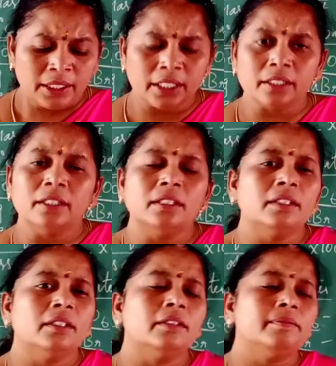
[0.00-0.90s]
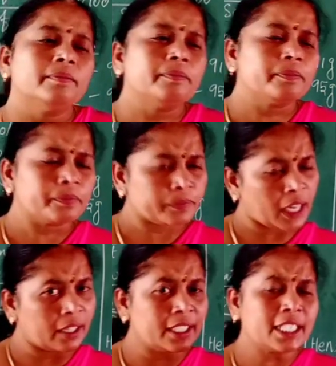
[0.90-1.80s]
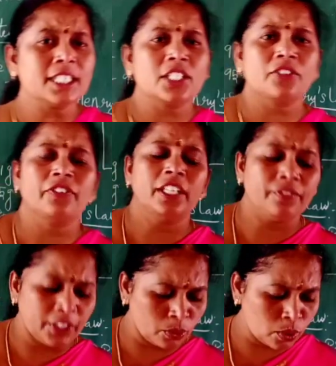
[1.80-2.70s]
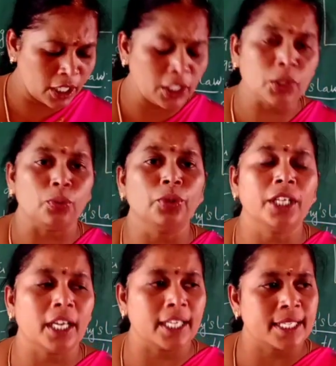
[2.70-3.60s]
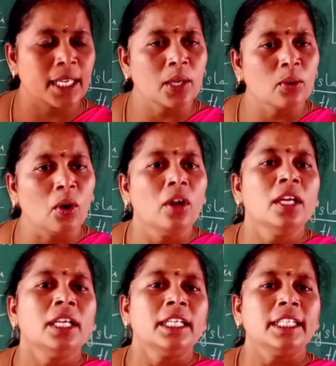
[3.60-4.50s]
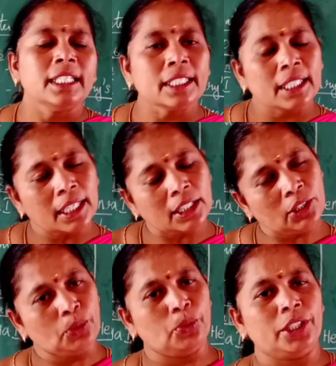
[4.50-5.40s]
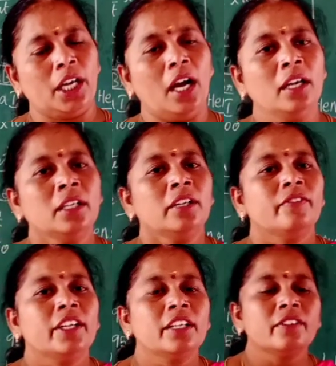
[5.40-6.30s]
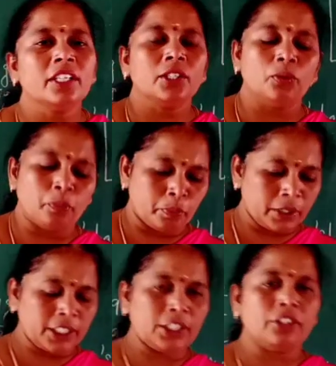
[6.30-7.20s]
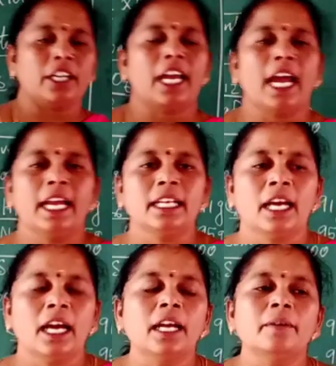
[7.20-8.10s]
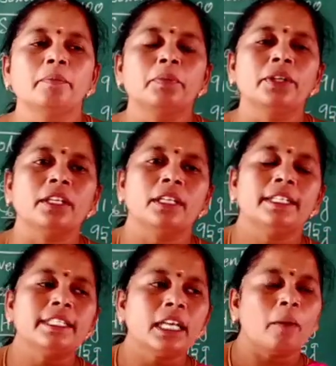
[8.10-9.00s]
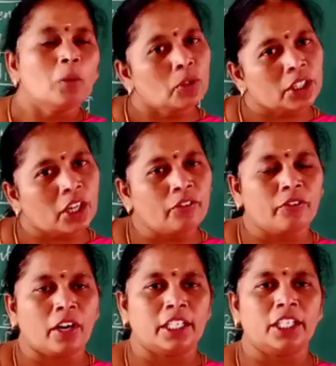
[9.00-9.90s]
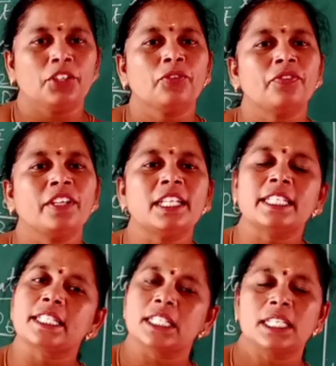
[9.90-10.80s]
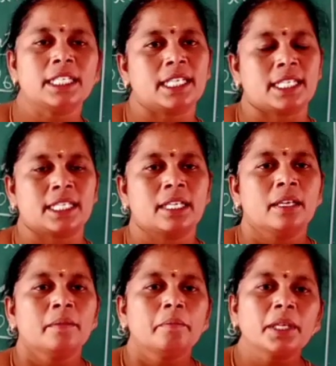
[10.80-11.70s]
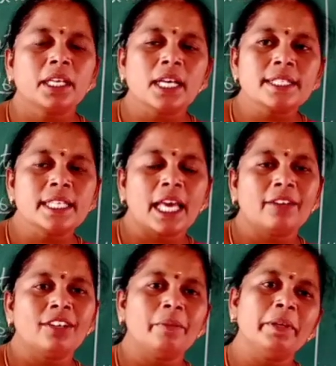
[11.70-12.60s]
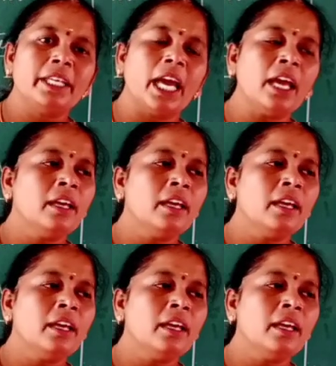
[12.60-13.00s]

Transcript: In agriculture field we using urea, yes or no? In that urea, whenever you put it in your hand and put little amount of water, you feel the chillness because there will be a